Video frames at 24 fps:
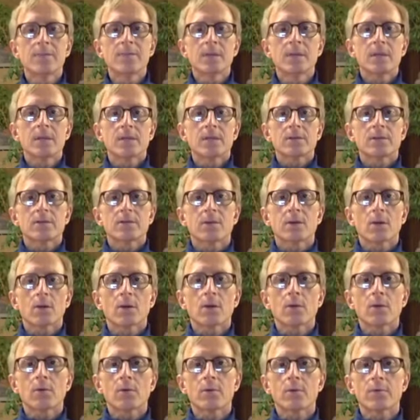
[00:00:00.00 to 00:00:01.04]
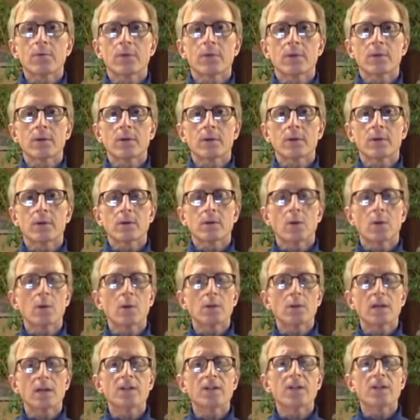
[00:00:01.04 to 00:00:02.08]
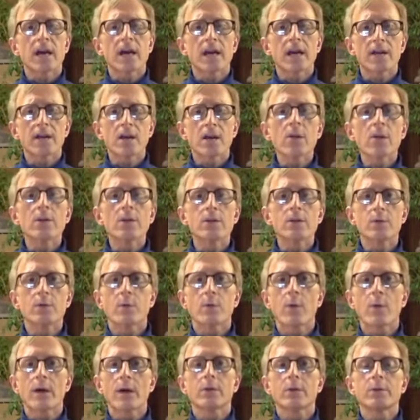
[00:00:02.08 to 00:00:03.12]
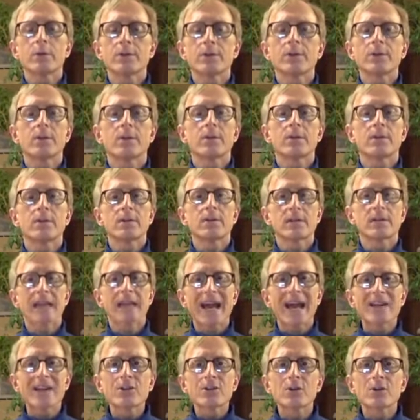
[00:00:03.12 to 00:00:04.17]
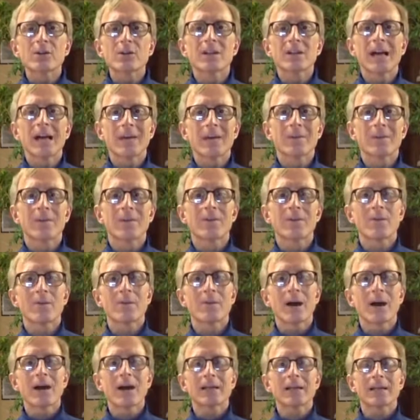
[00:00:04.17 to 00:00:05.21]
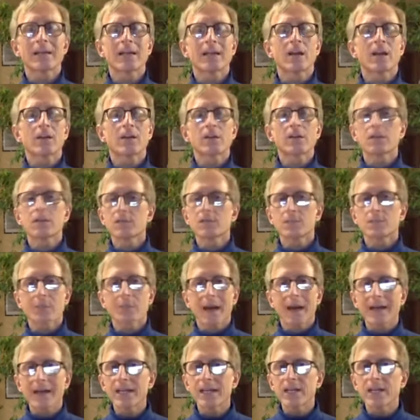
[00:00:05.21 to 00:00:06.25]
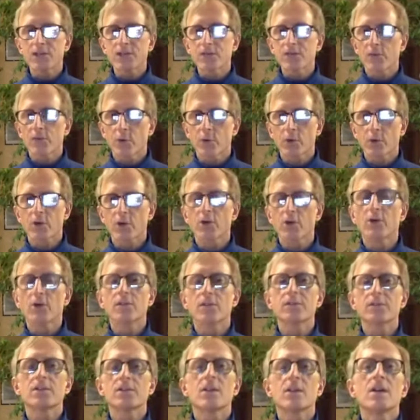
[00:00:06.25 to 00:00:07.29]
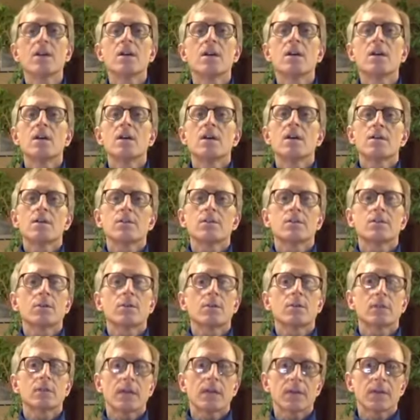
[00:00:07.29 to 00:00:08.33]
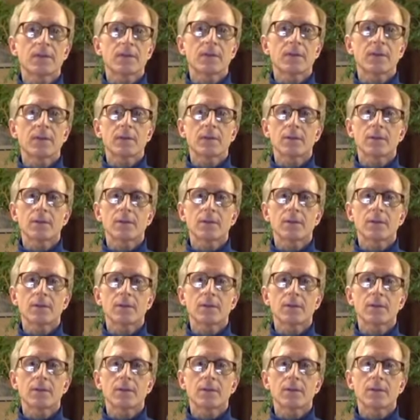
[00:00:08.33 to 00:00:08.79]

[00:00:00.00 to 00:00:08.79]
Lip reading: So the goal in Ashaya Yoga is we want to return to the natural alignment of the body, and our spine has 4 curves. So to get the